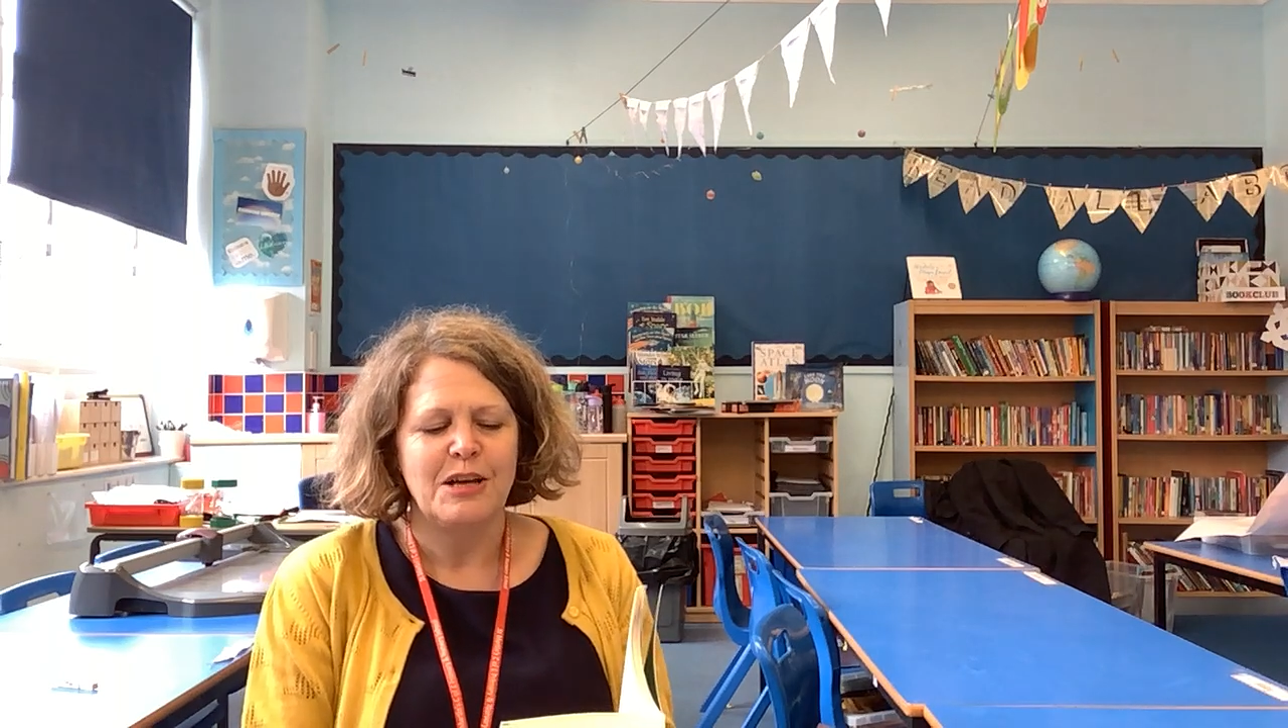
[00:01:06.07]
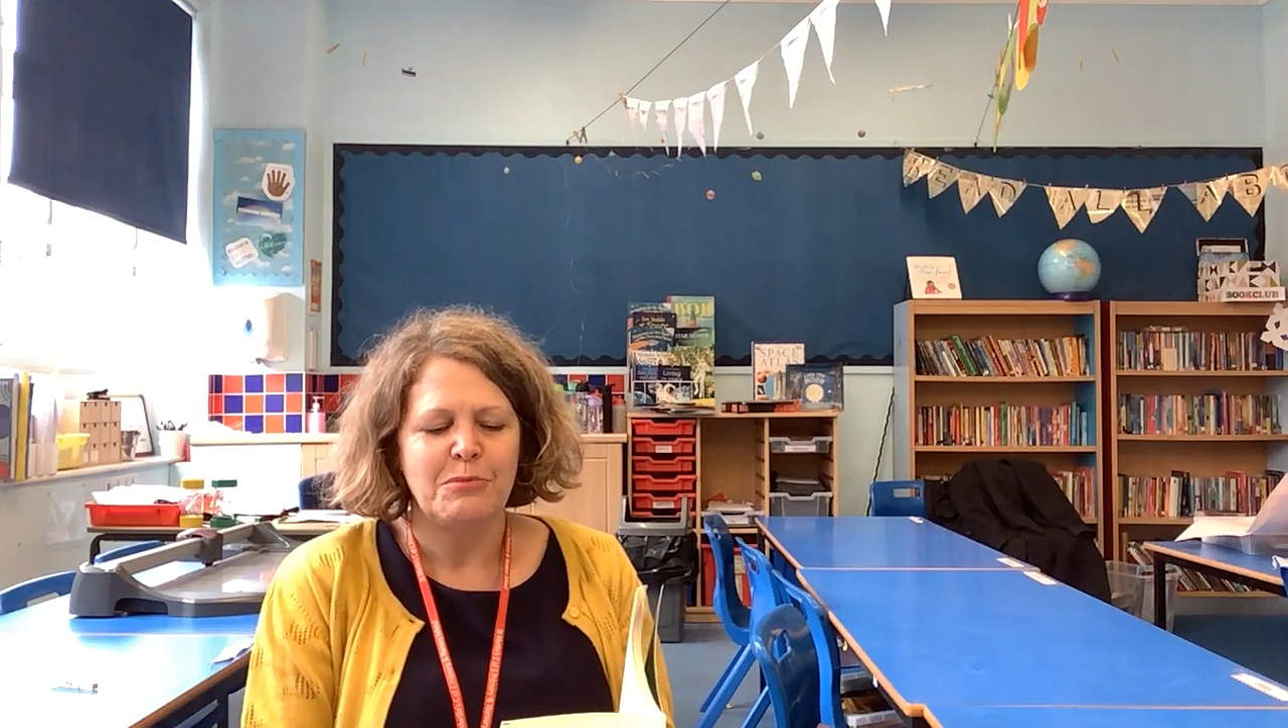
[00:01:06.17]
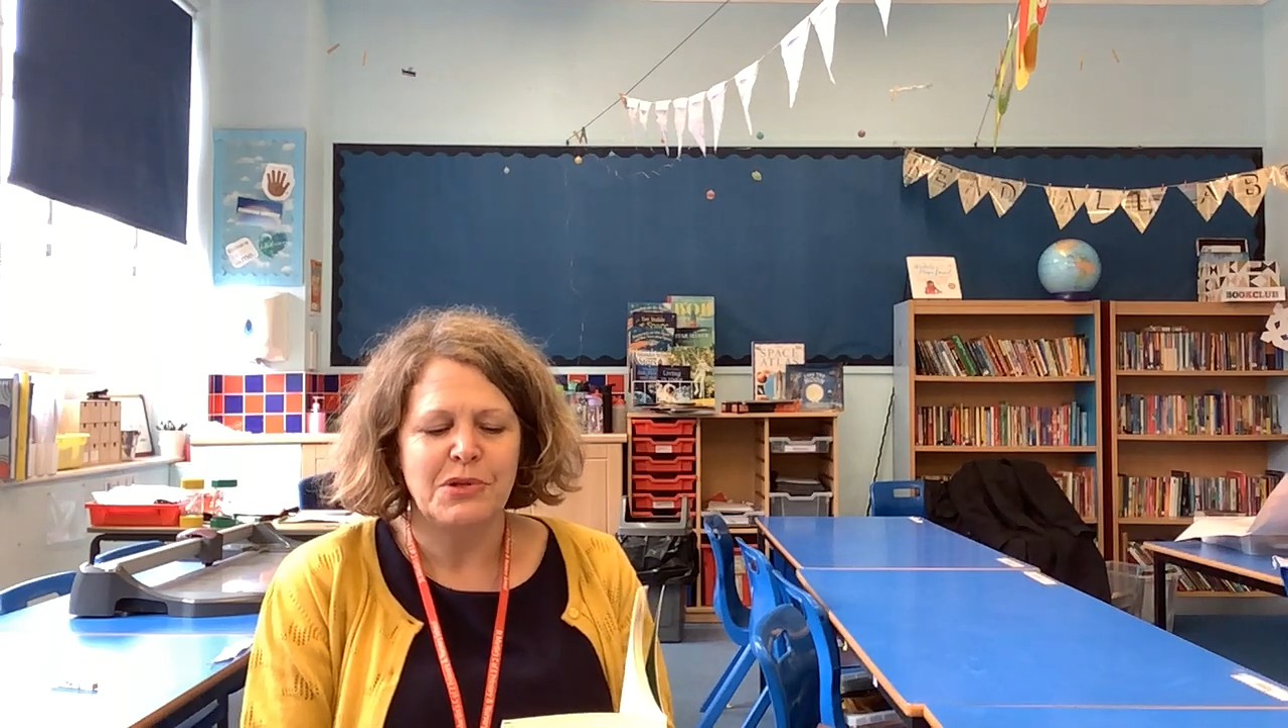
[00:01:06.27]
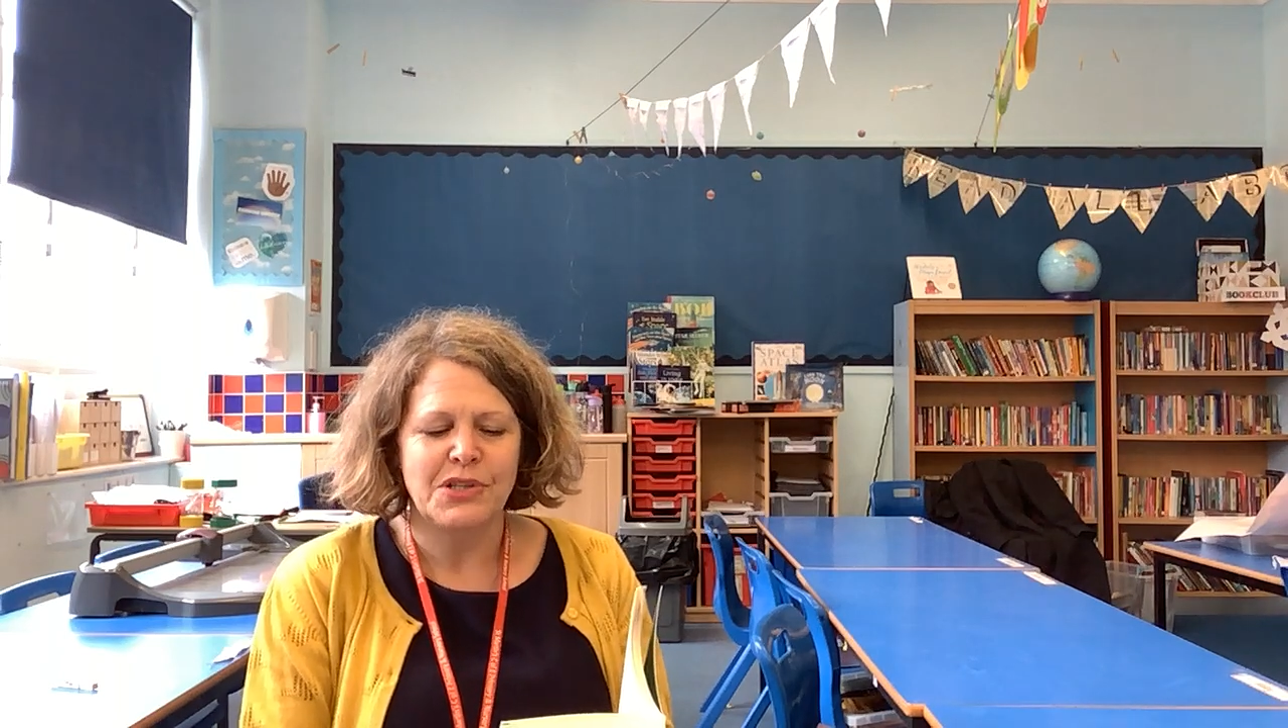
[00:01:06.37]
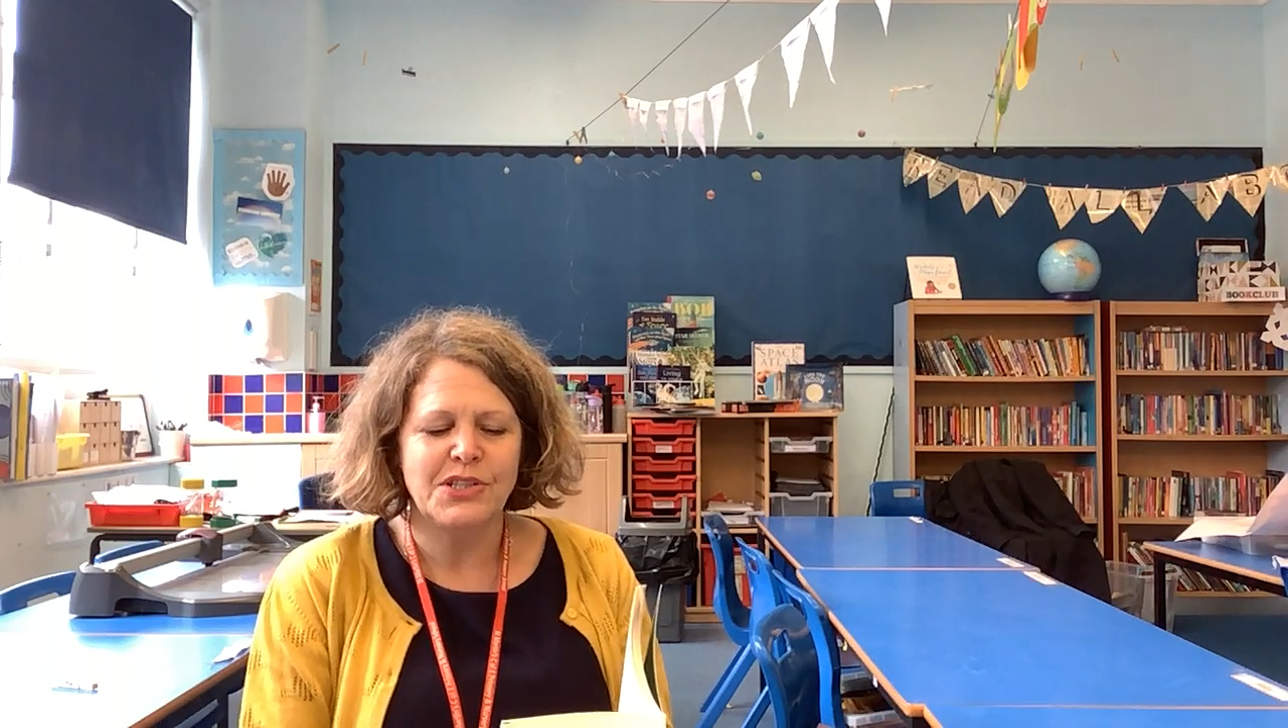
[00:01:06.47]

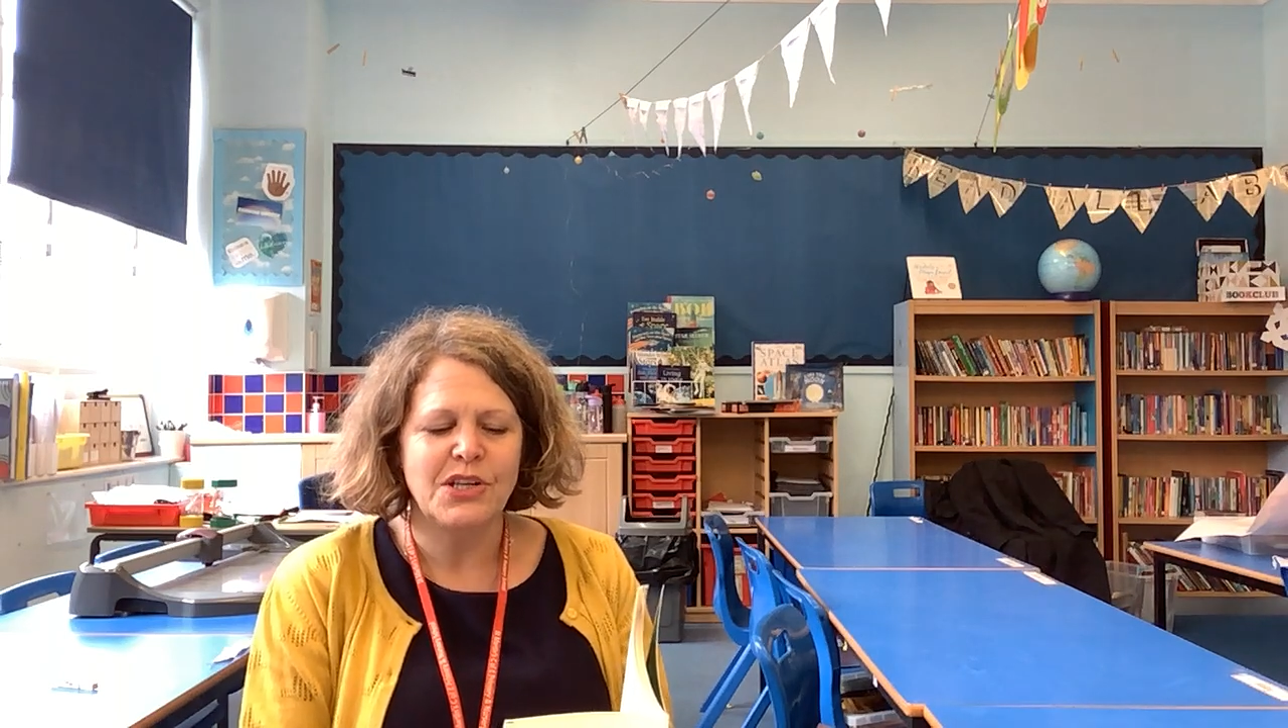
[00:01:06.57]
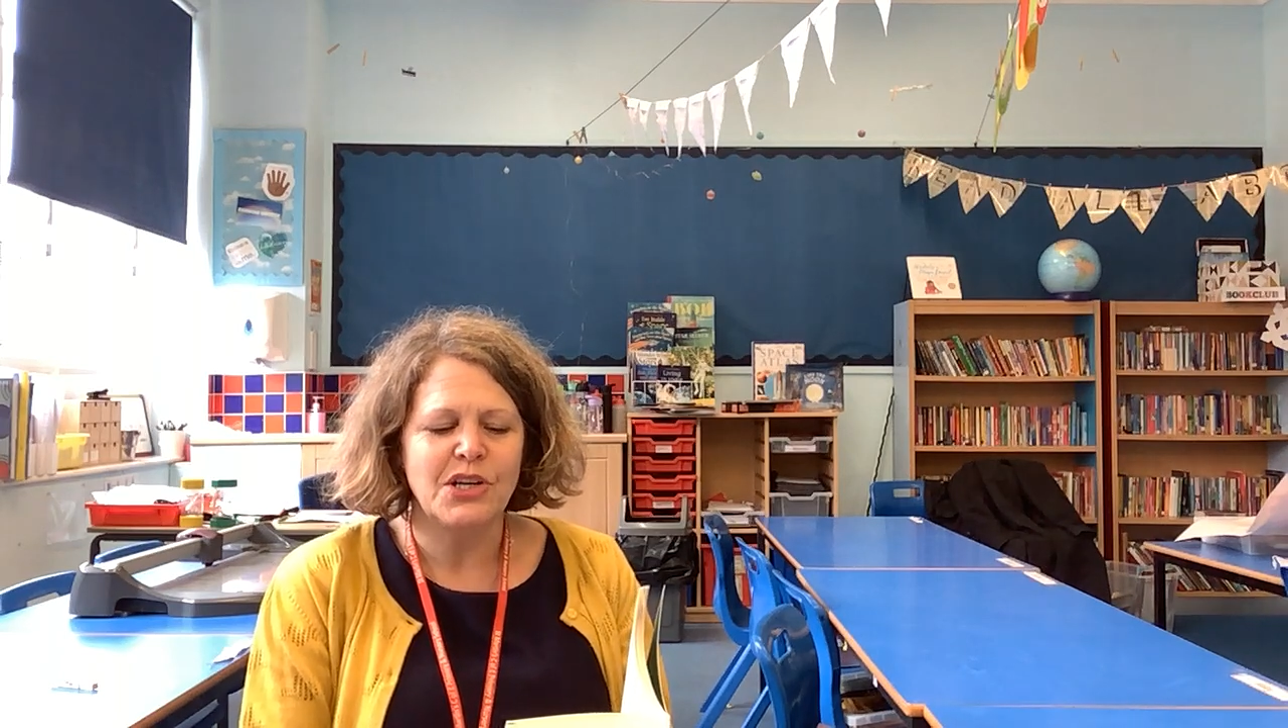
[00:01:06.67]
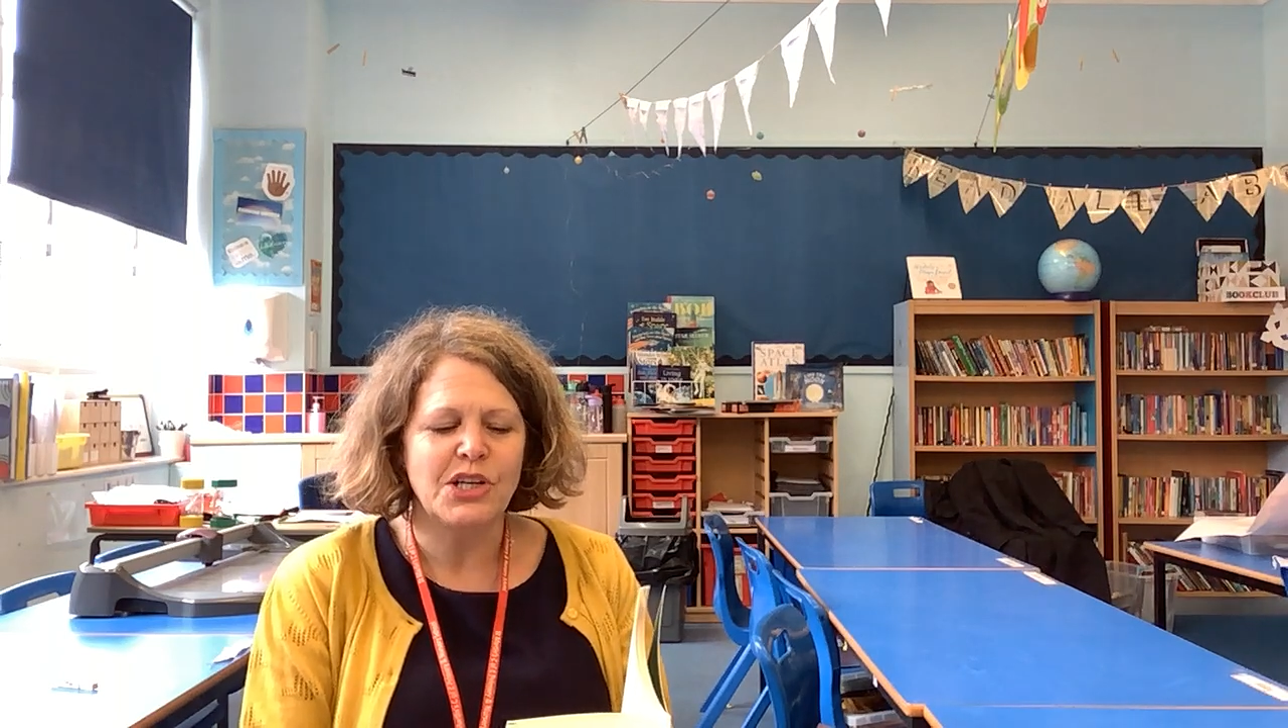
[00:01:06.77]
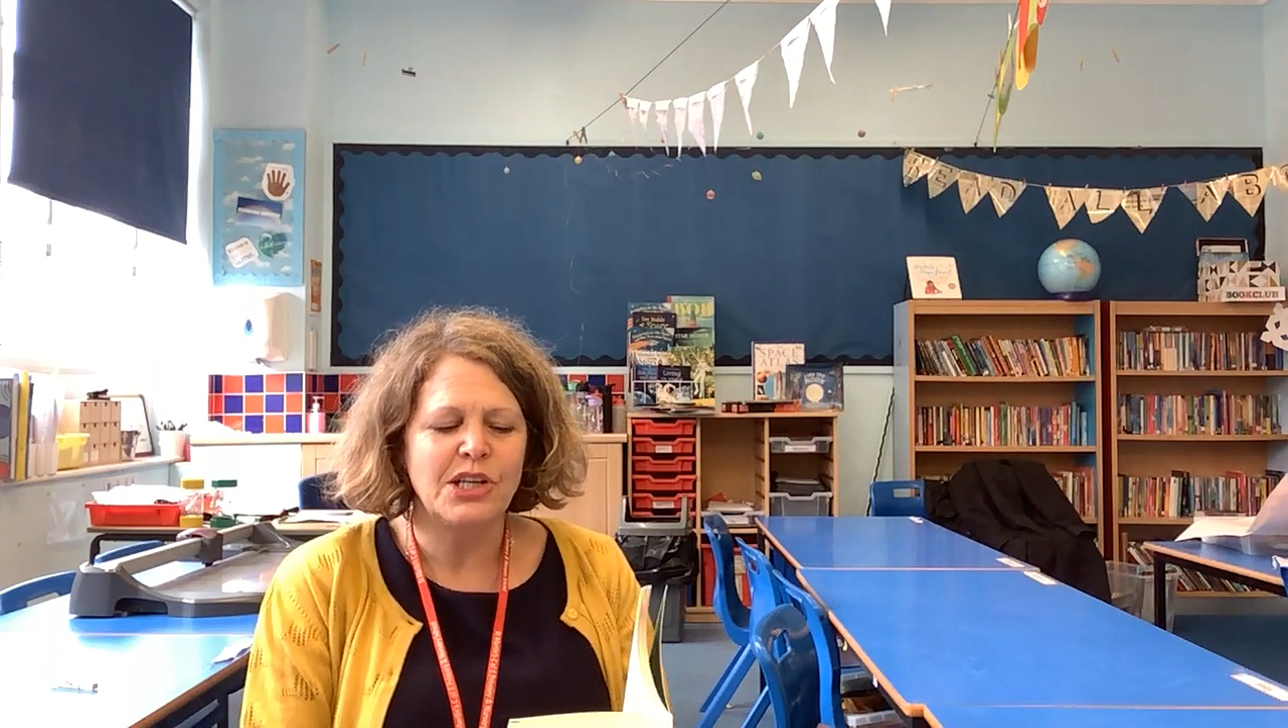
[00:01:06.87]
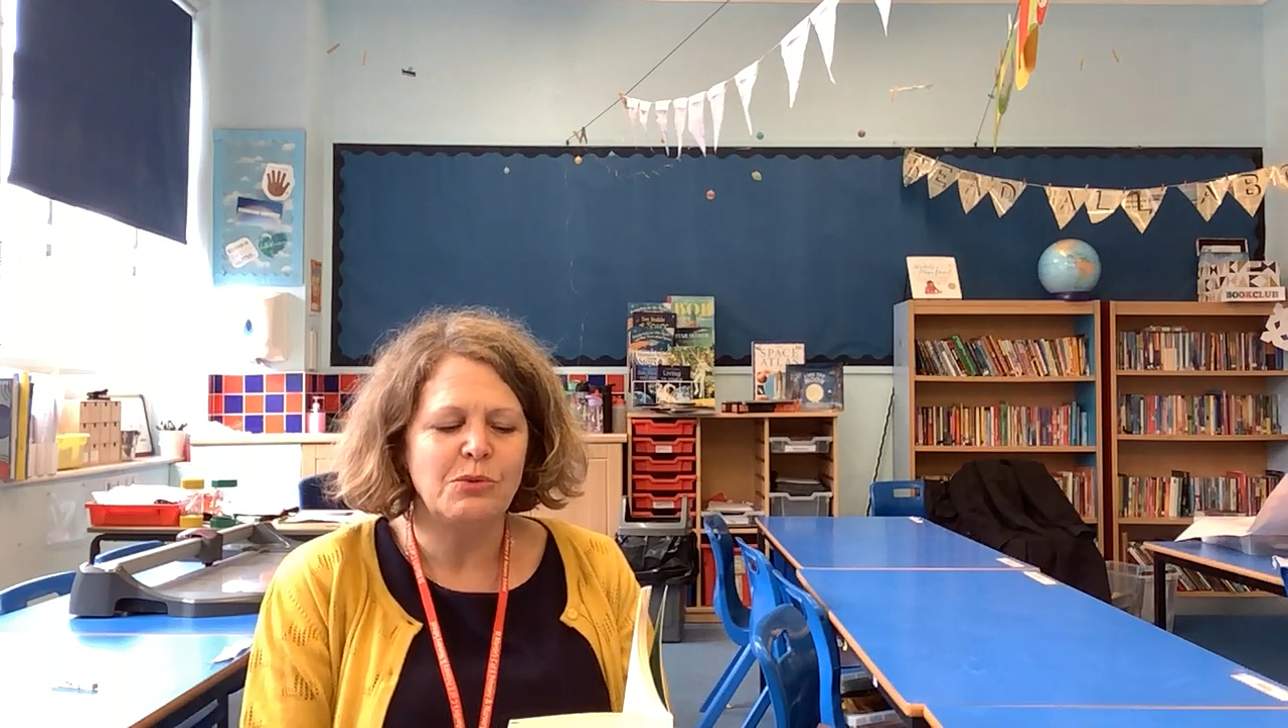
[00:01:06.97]
but the circular